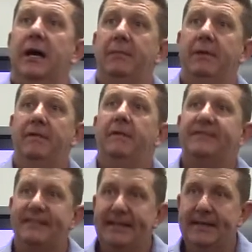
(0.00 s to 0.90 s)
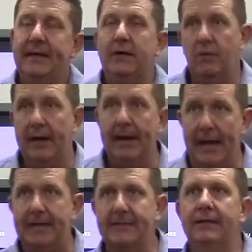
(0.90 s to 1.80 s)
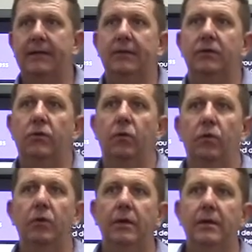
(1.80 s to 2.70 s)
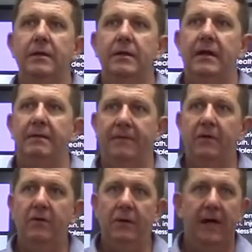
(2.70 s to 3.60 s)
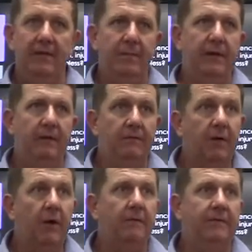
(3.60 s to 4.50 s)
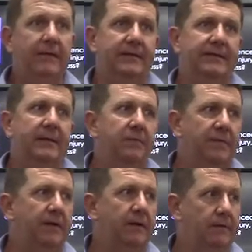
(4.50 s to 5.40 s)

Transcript: if you've seen a great accident, or if you have been involved in something,